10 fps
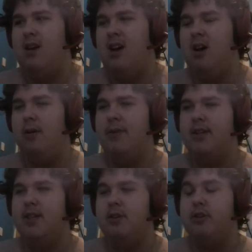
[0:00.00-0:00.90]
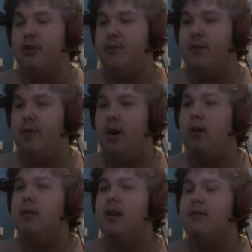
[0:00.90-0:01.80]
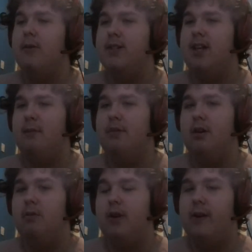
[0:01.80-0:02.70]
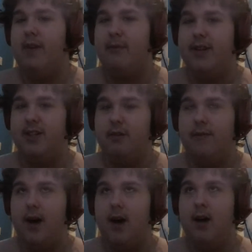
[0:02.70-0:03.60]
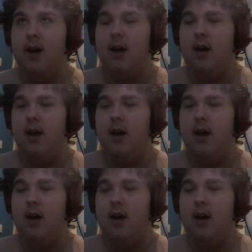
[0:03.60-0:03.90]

I hope this is a good script for you all. Leave comments down below what you think of it so far.